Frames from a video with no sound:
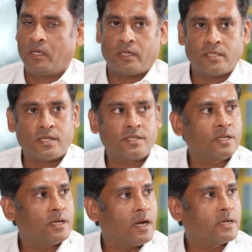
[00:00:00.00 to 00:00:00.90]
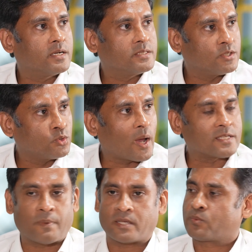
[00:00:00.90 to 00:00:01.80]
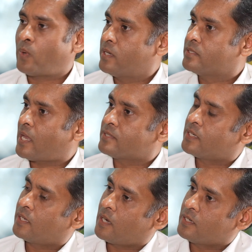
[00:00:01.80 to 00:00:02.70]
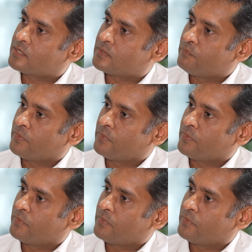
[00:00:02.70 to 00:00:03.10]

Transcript: Distinction created is in two aspects. One is as regards,